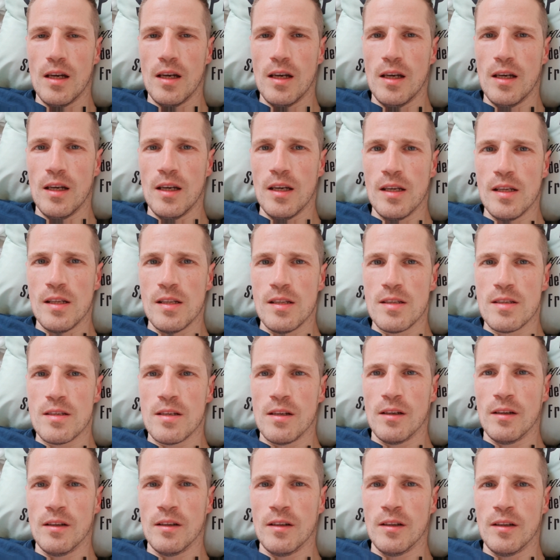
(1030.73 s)
and
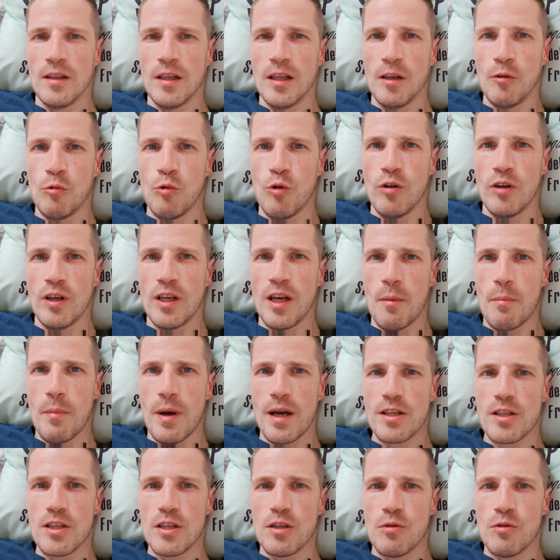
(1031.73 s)
I will get
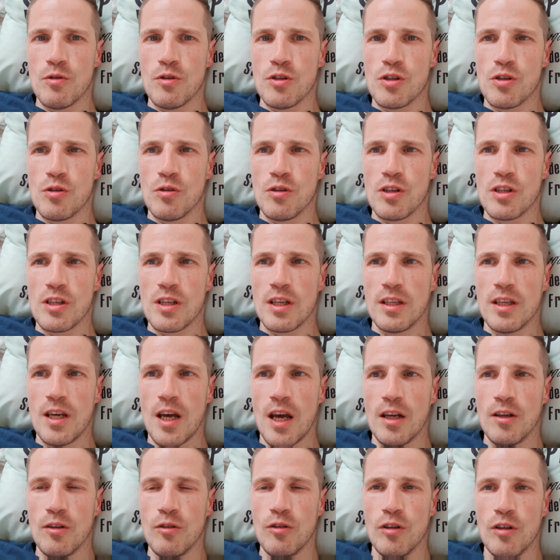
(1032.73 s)
back to you as soon as I
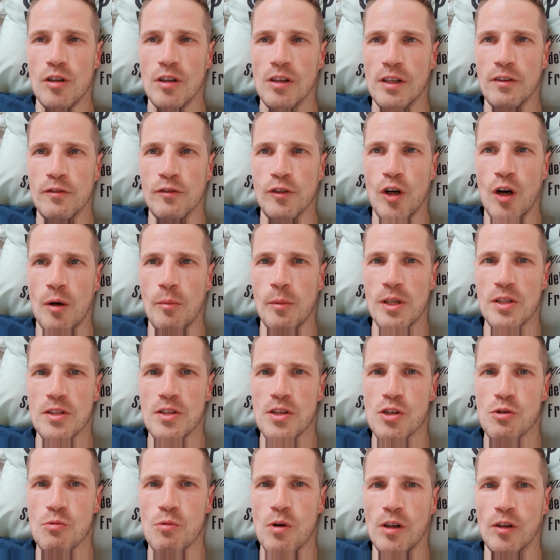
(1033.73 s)
can, or you can leave comments
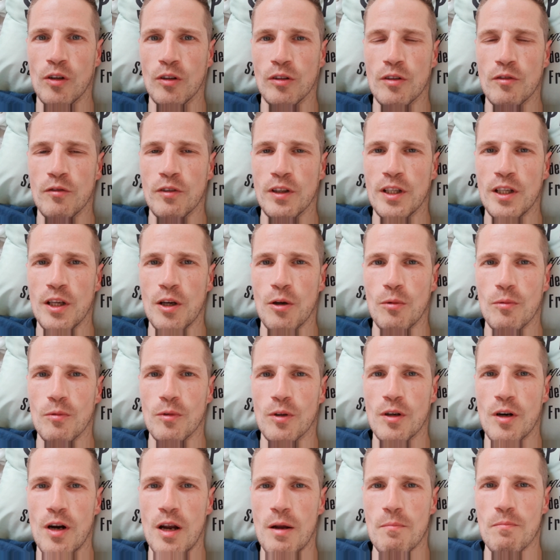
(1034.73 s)
as well on the video.
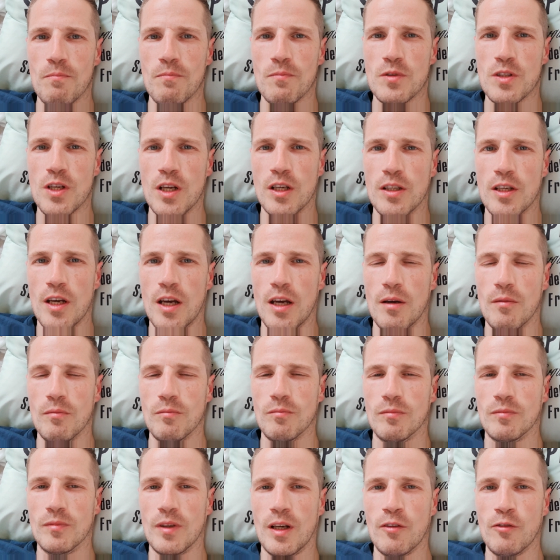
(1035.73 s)
All right, take care,
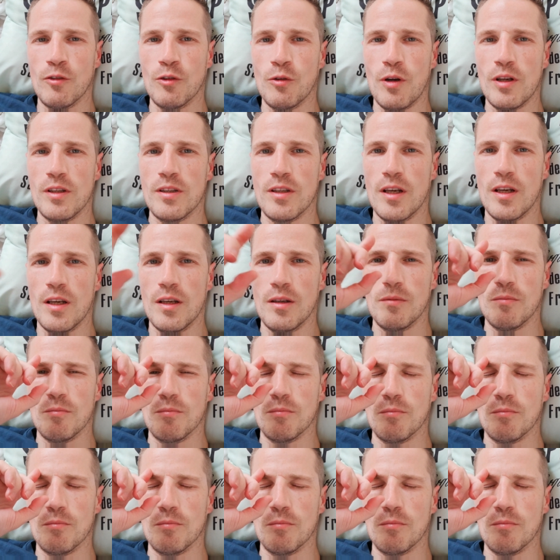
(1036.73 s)
have a great day.